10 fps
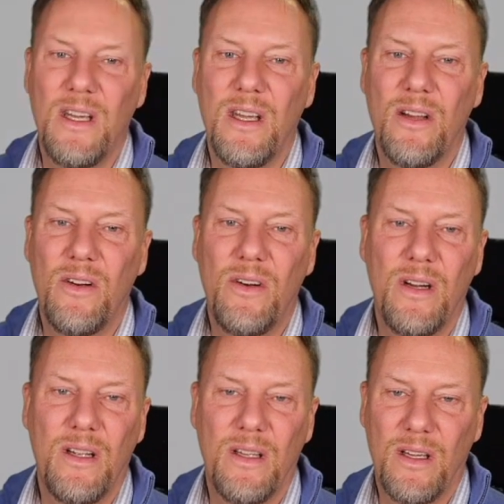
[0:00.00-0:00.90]
here,
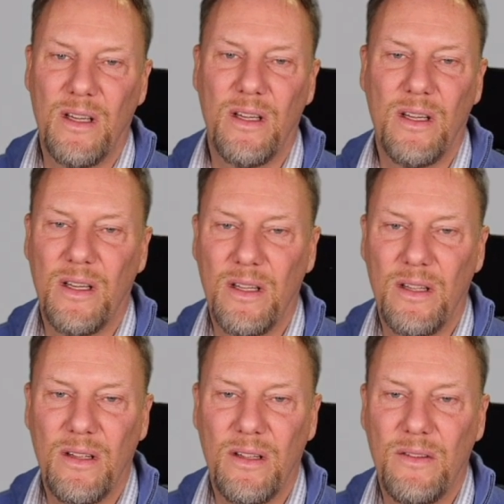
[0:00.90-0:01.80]

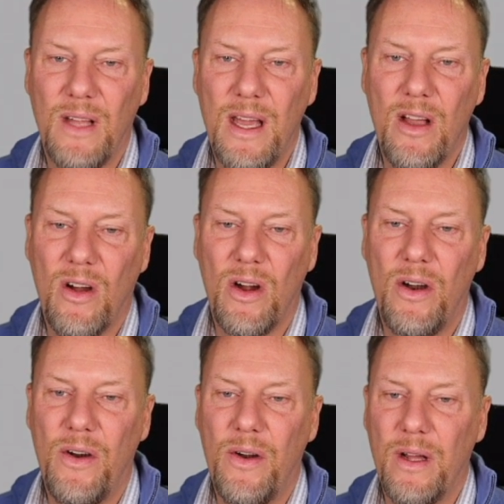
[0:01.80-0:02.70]
they
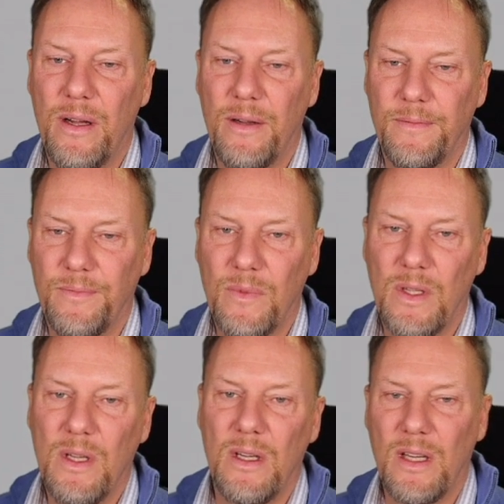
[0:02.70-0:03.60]
are
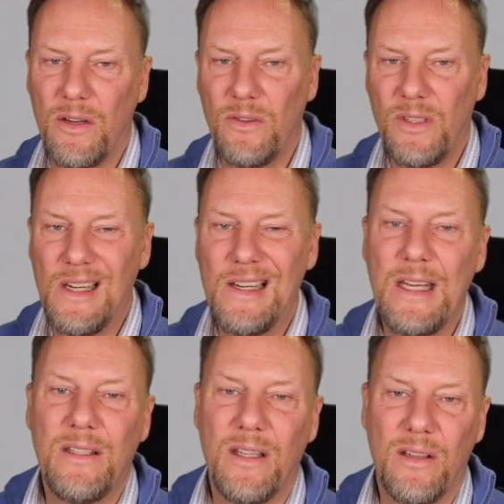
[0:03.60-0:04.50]
kind of
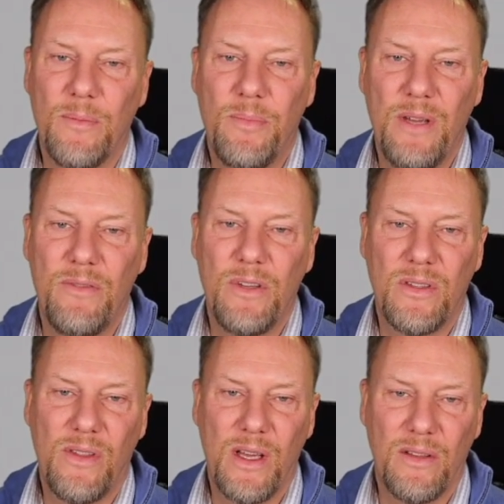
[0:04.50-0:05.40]
deleting the
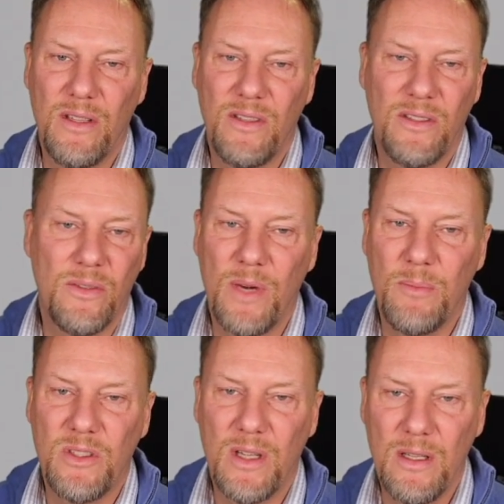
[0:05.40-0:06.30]
previous thing. This is a
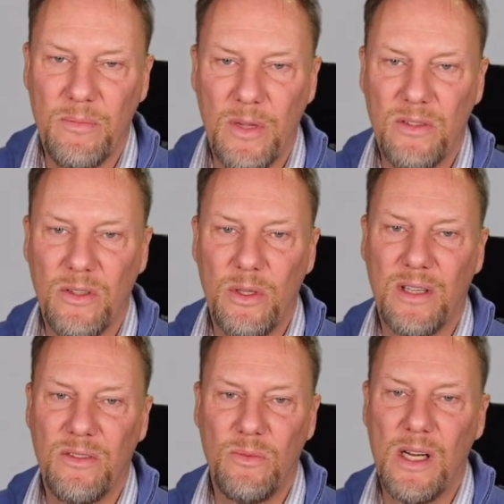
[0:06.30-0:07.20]
rem statement, so it
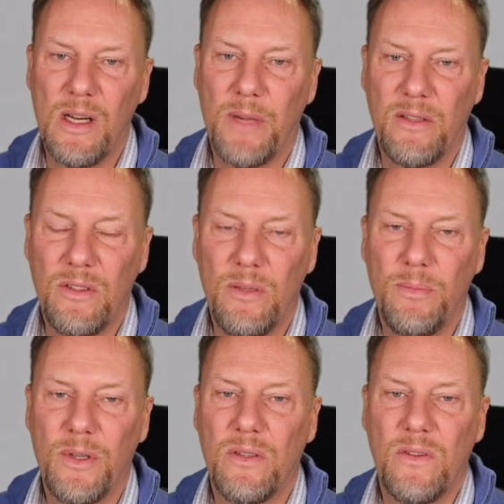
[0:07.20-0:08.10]
doesn't really matter,
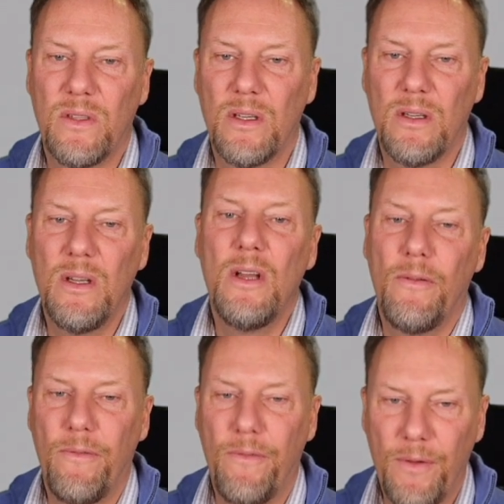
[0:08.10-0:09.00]
but
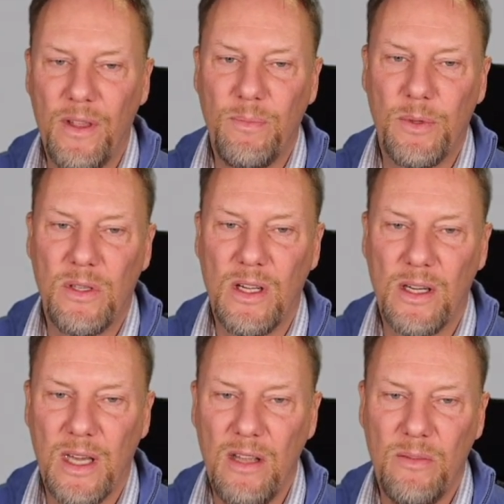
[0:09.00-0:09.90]
for this
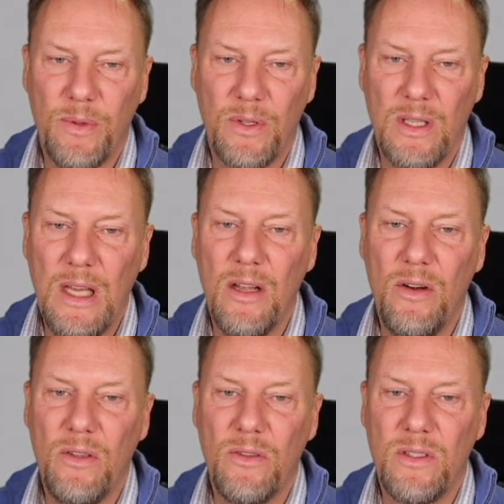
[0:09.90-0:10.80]
particular case. But
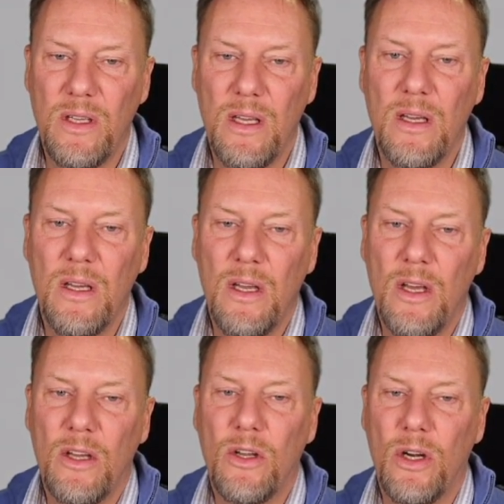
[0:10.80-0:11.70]
here you see
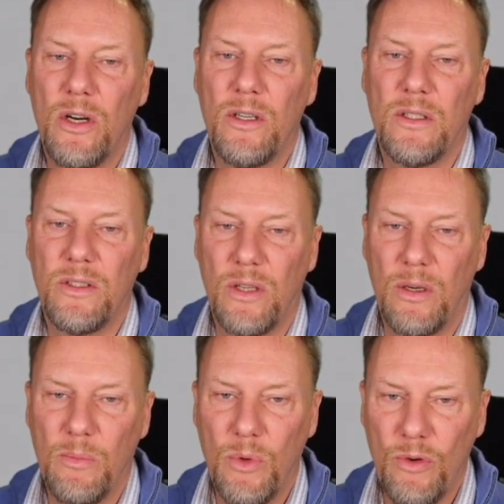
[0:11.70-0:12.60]

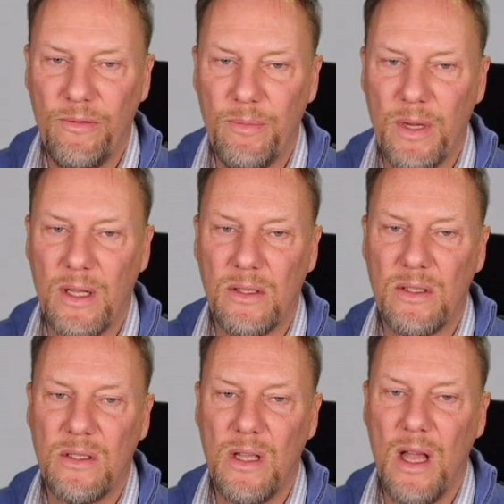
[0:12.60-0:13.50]
cursor
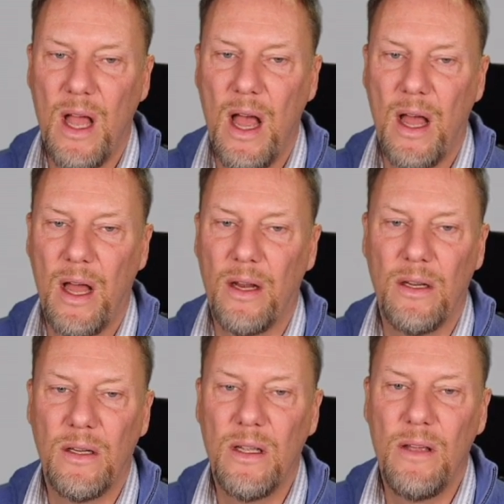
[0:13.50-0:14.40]
movements,
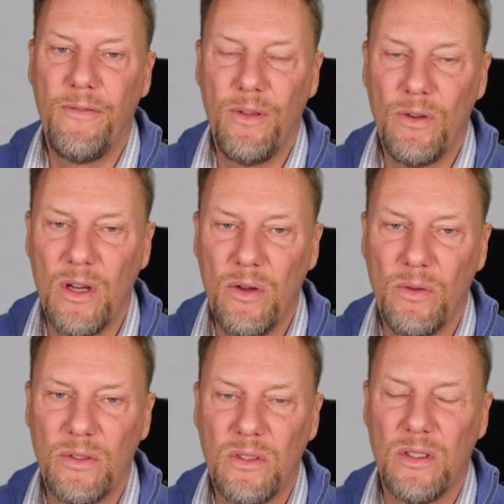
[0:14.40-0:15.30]
and if you
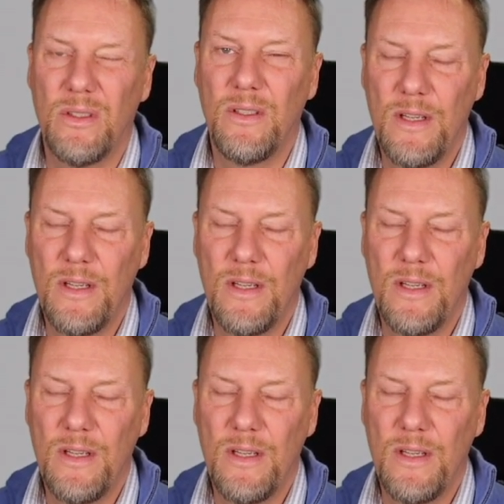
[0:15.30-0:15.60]
don't